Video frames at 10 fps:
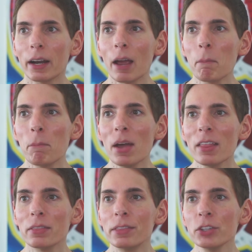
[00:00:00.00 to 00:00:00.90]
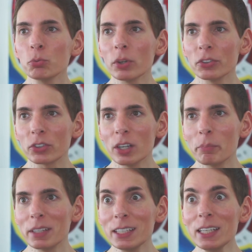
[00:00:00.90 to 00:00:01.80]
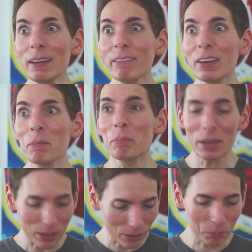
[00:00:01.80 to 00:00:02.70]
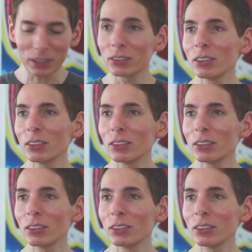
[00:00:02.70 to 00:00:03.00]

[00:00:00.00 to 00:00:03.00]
I bet this one's gonna be even bigger because